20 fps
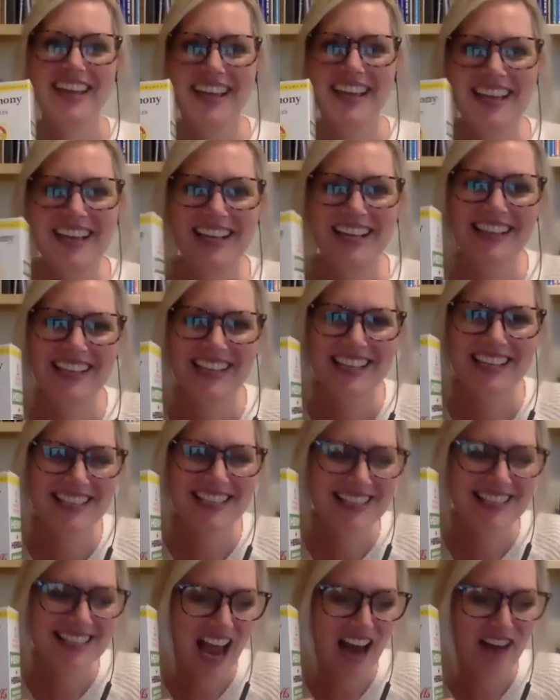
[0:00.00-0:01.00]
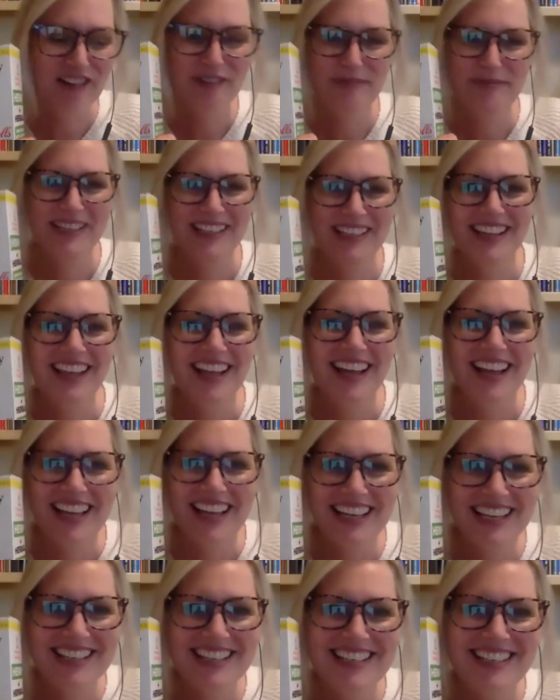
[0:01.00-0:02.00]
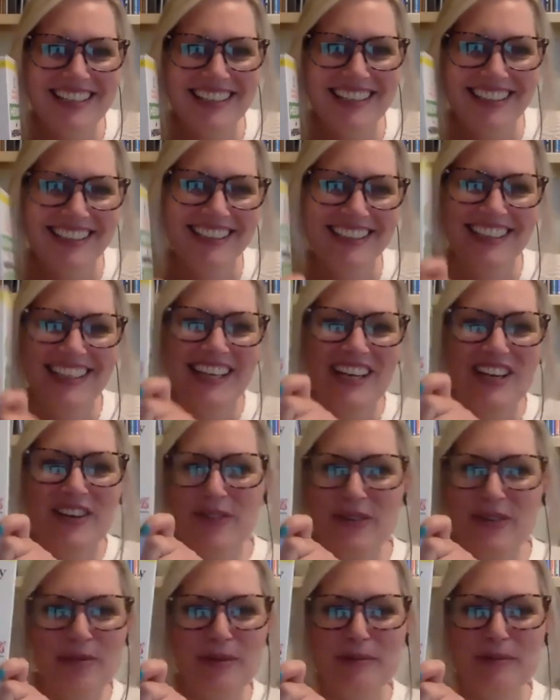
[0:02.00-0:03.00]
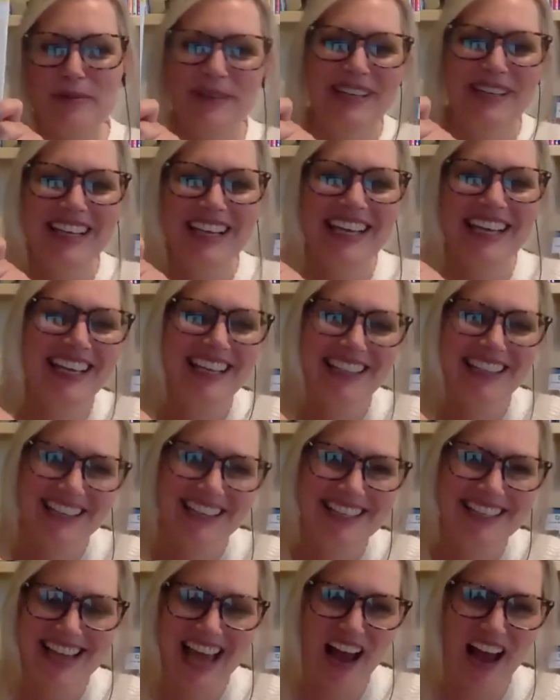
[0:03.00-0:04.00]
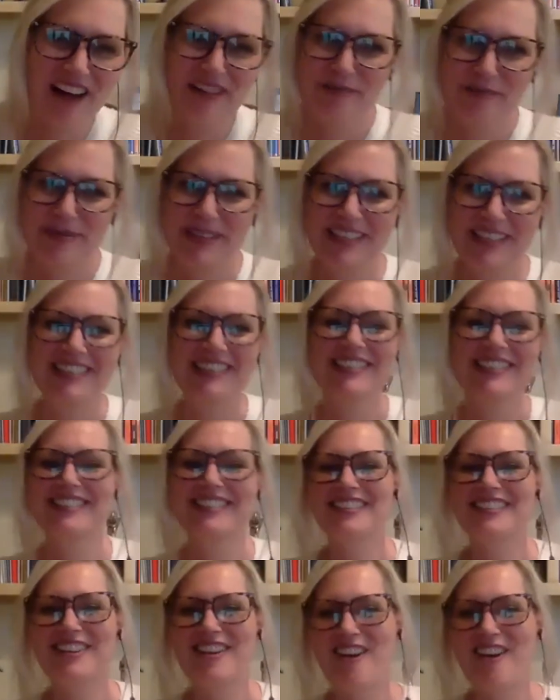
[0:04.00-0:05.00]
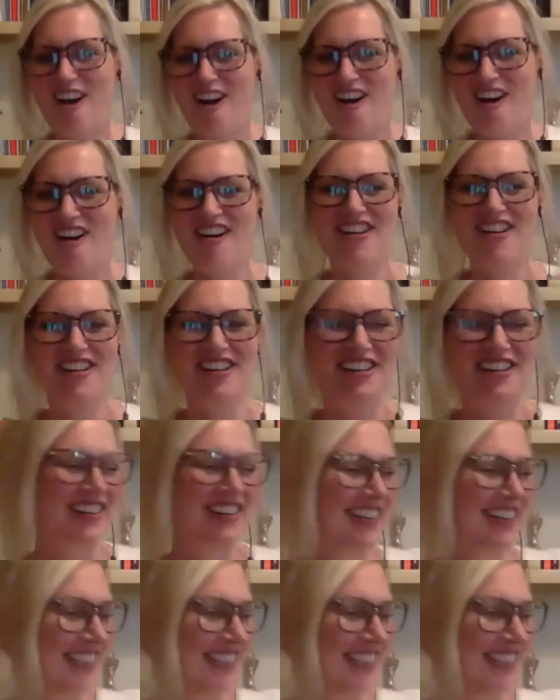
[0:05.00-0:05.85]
Healing Sacrament line. We'll be putting Healing Sacrament on